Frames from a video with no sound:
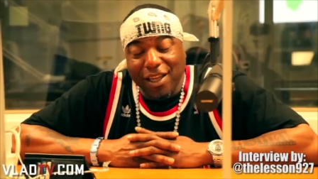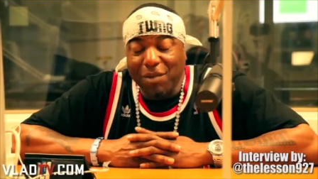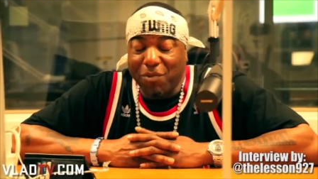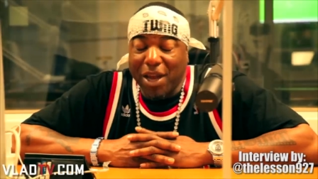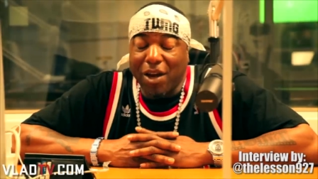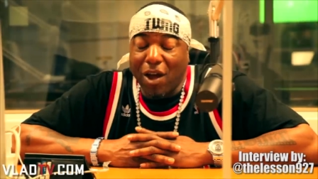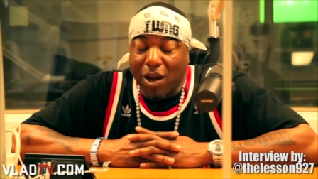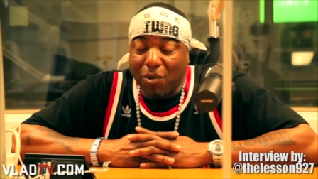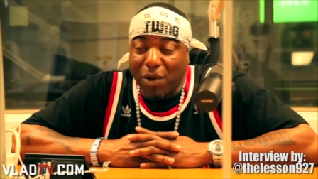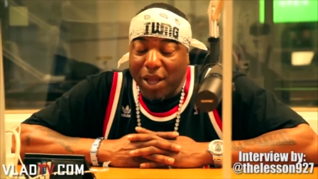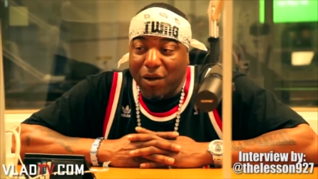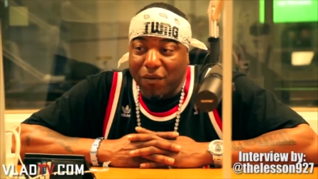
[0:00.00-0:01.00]
he ran all
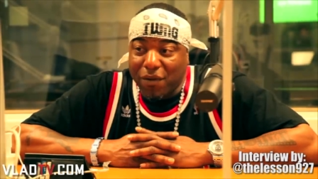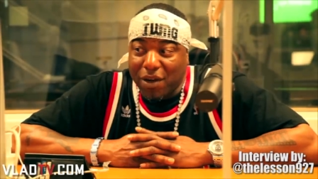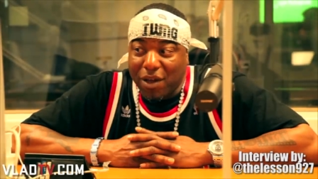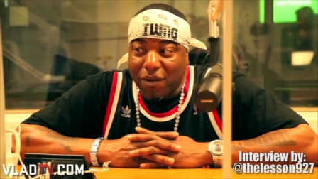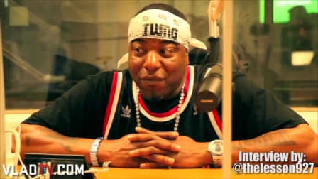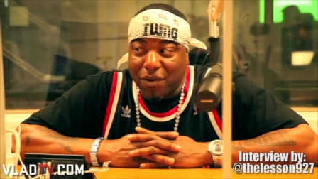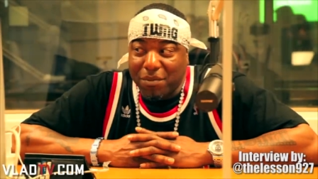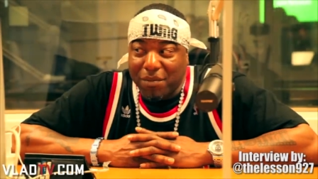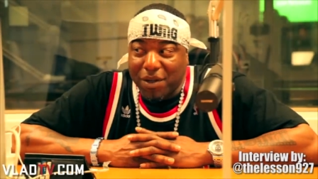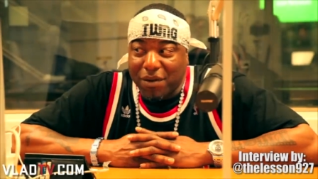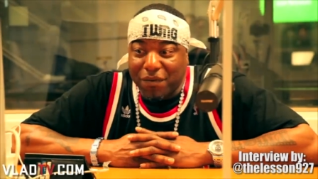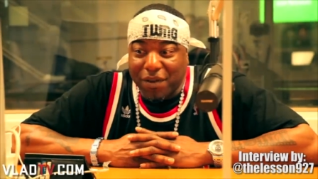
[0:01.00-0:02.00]
the way over the over the
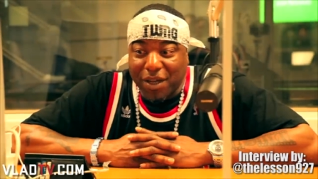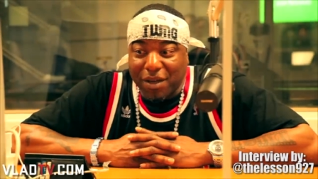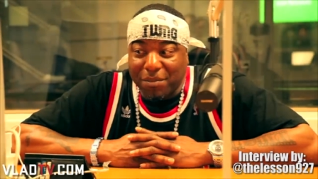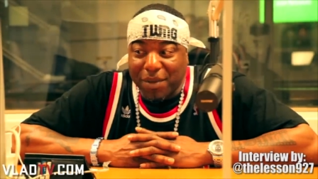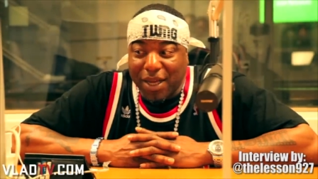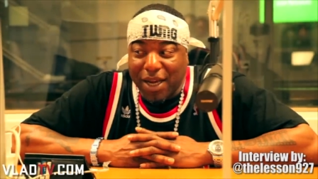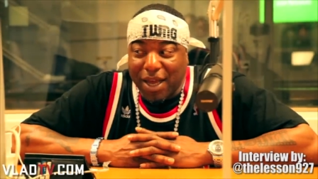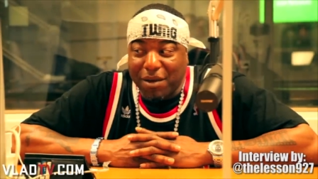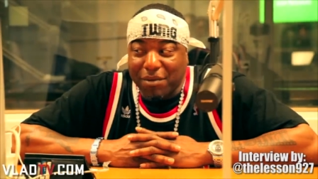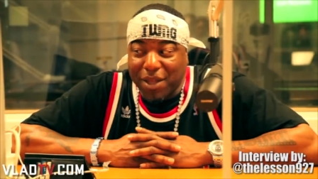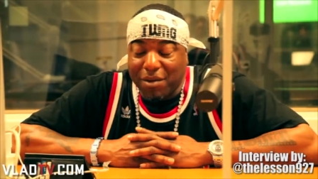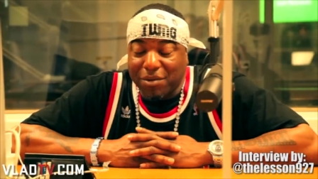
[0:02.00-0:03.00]
motherfucker, man.
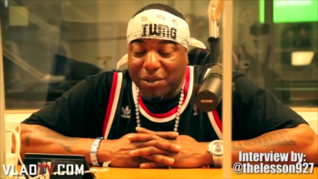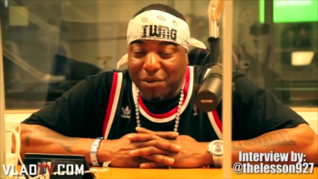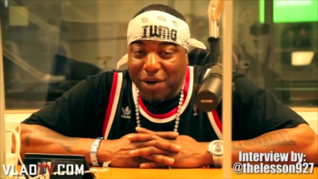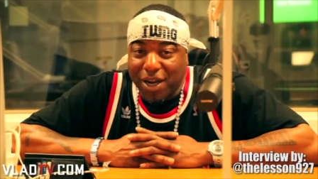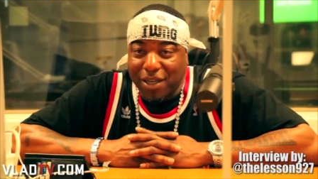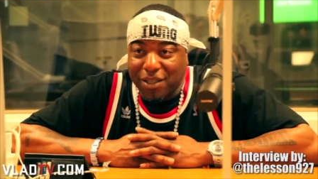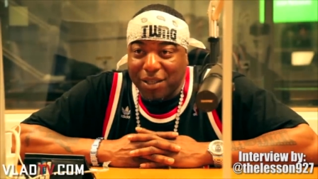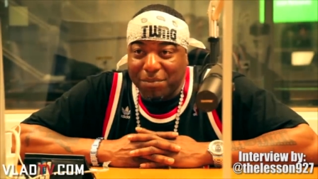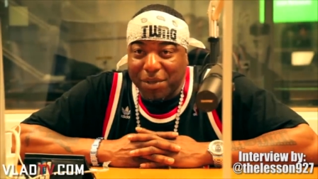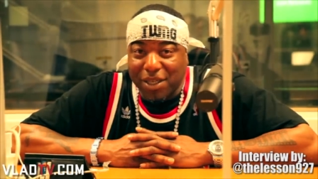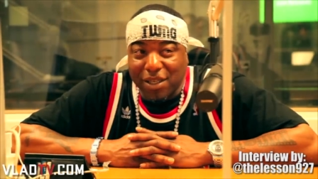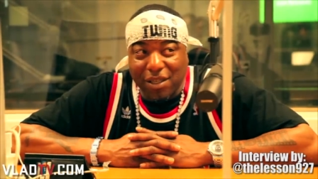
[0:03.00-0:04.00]
That that was crazy.
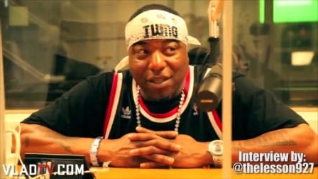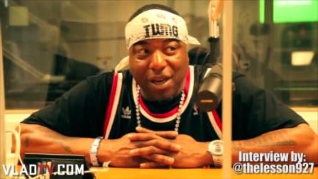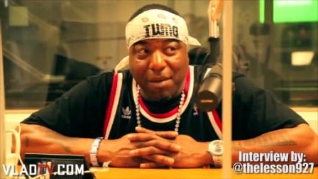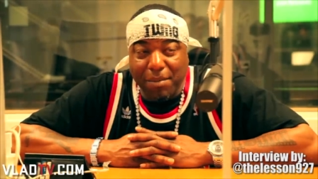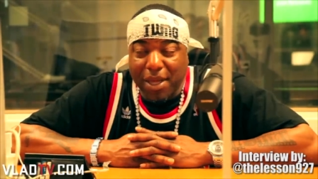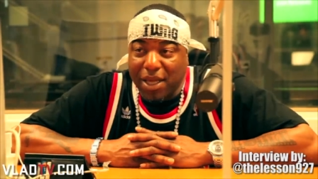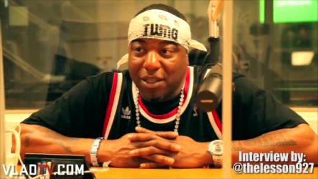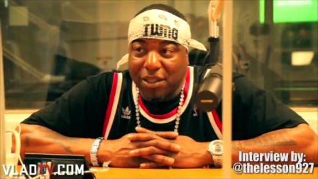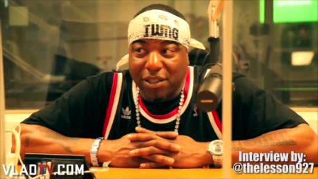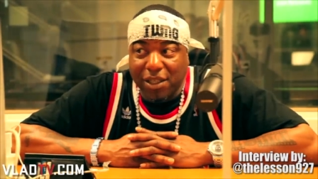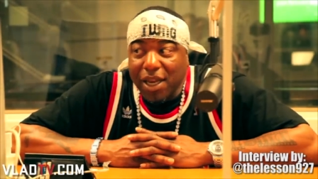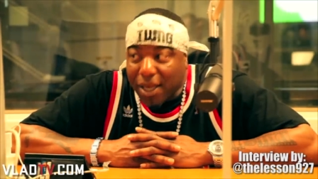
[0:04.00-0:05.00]
But I mean,
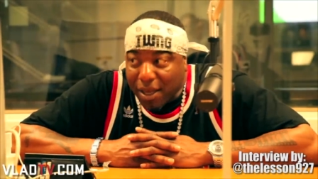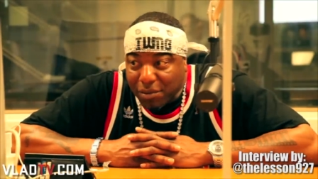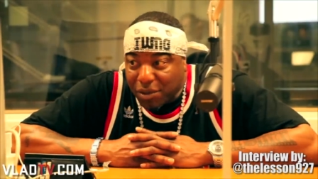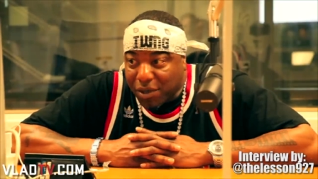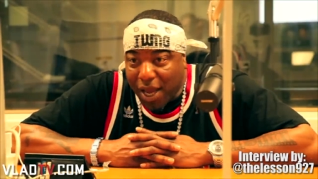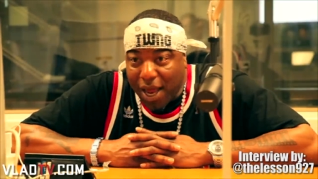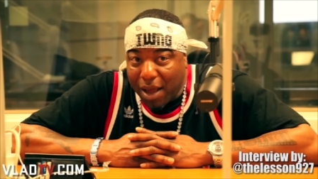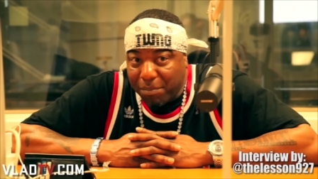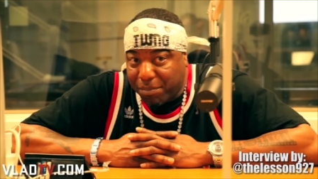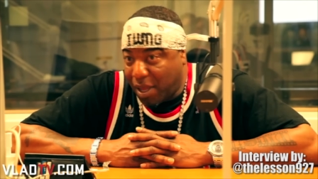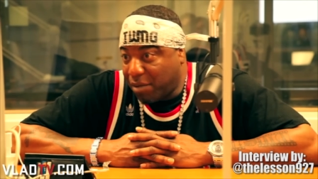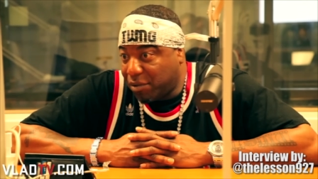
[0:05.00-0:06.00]
shit, they was trying
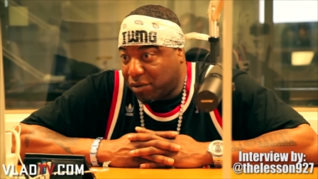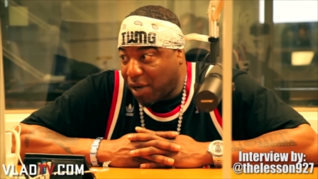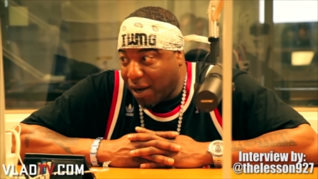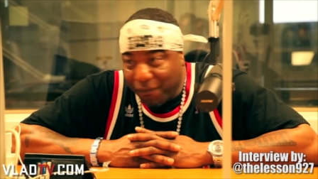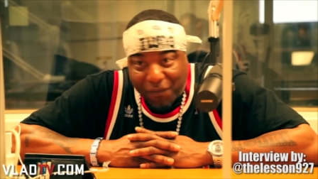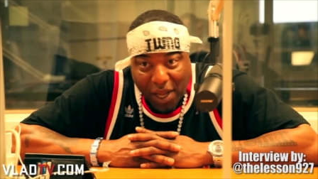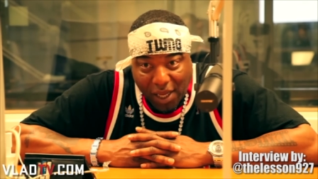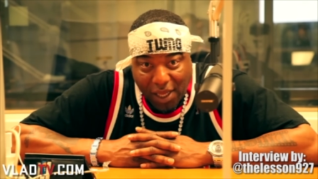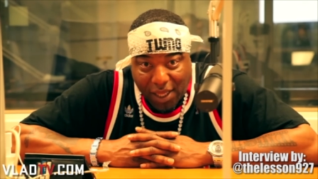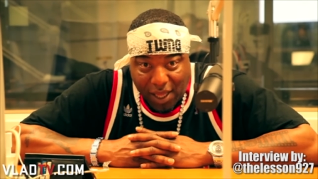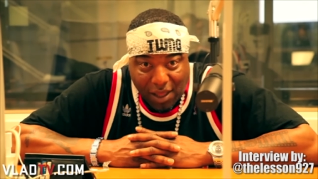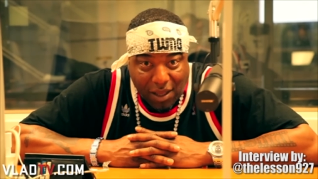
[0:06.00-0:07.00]
they was trying to
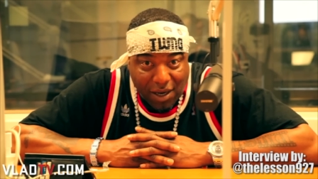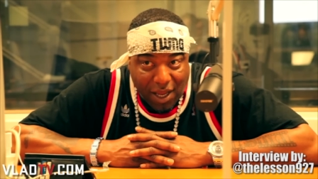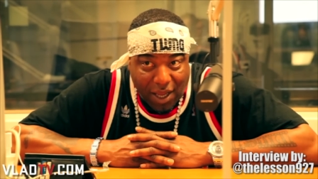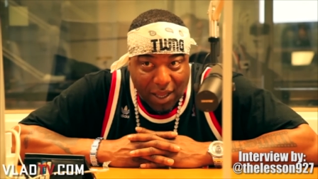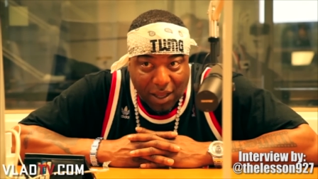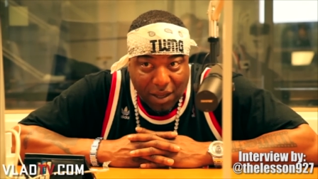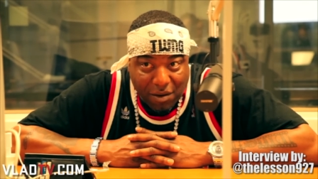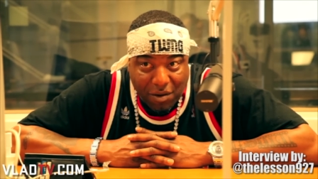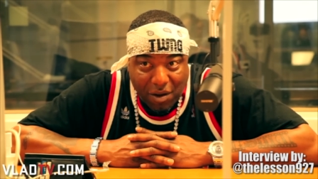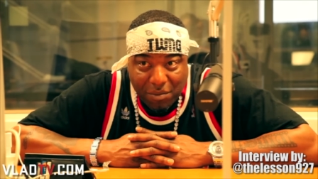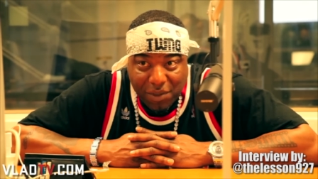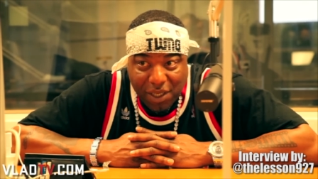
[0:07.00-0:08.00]
fucking kill a nigga. You
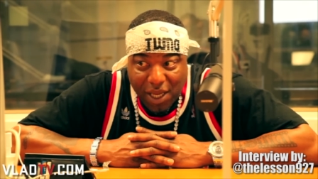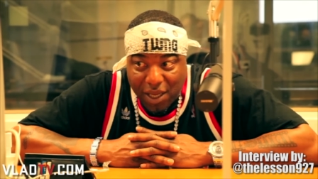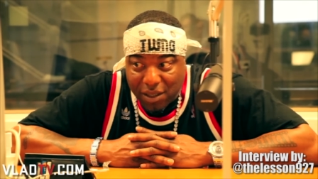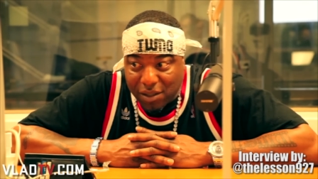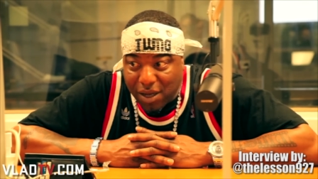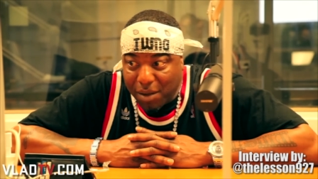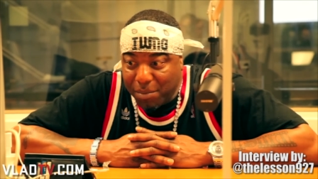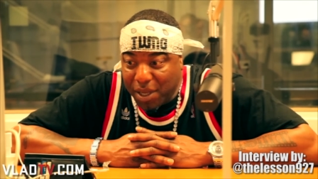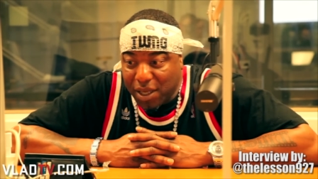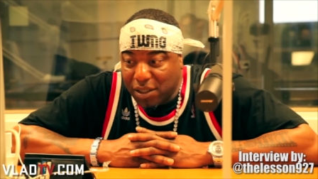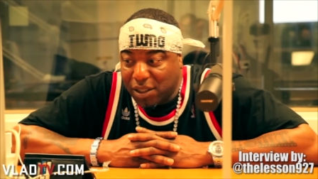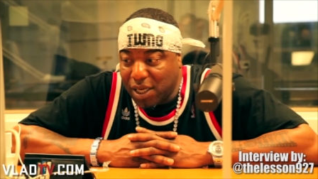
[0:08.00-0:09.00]
know what I'm saying? So I
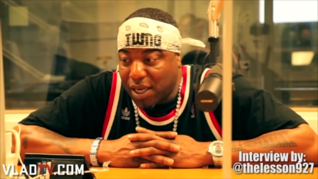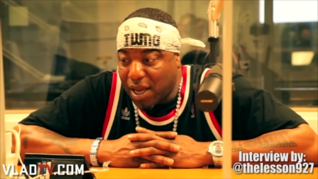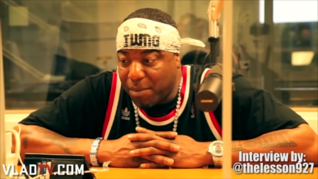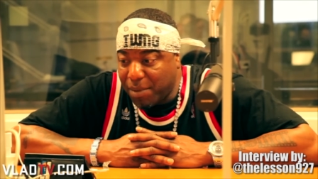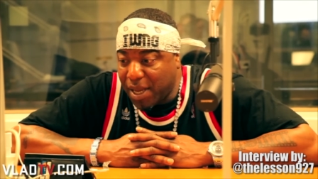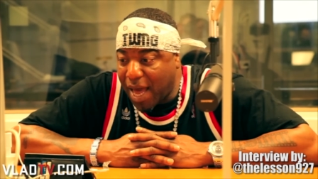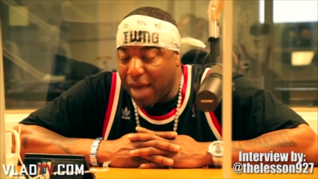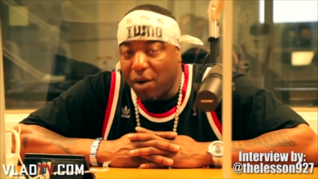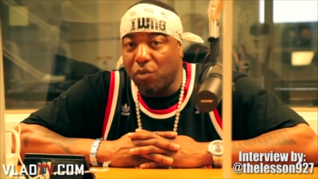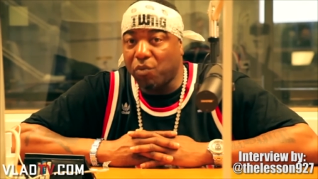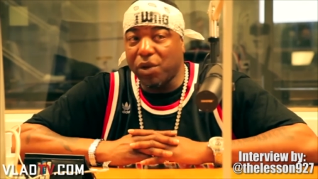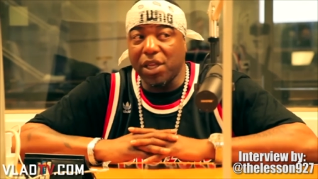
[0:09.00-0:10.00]
mean, shit. I mean, I
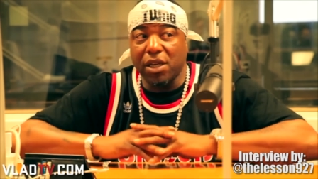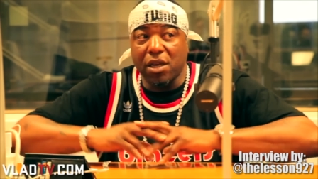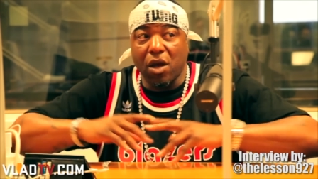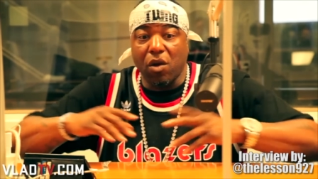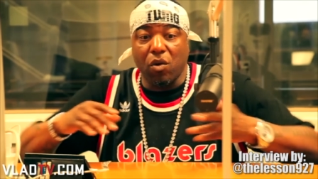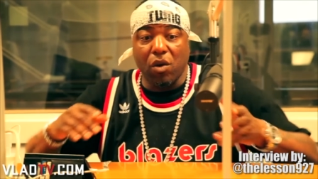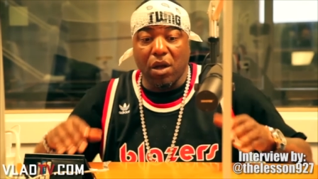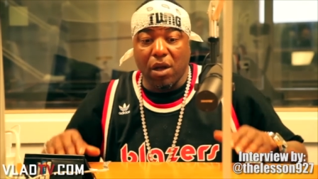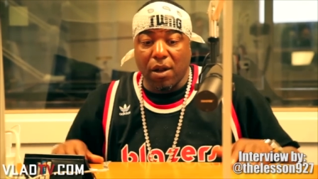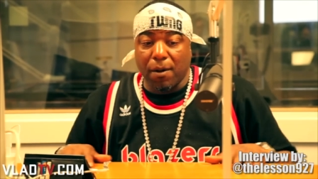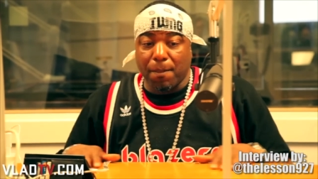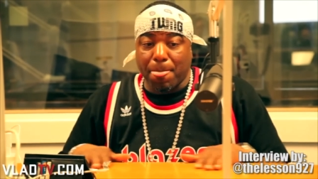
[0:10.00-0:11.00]
don't really know
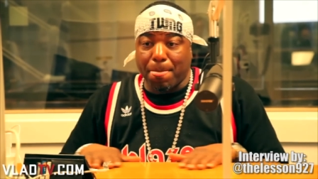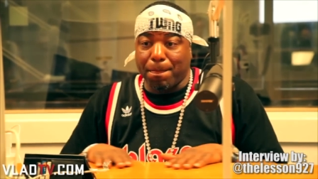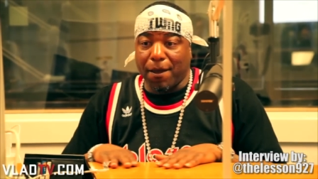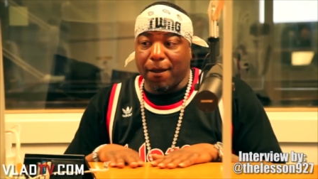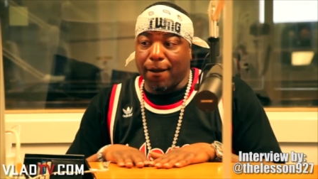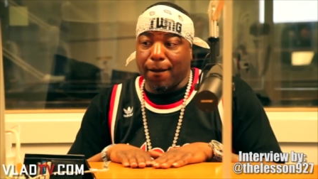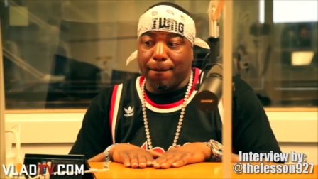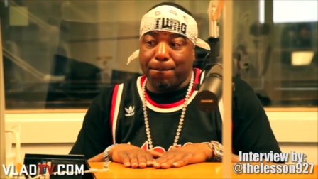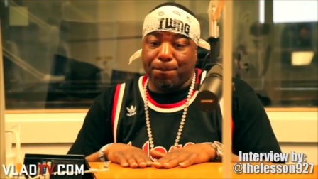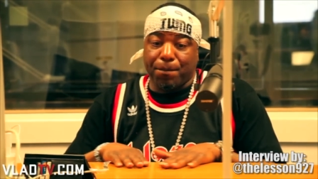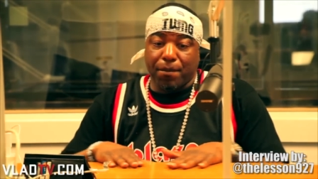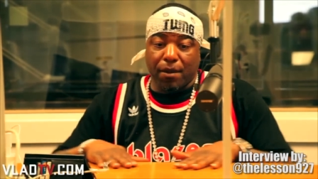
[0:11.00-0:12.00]
um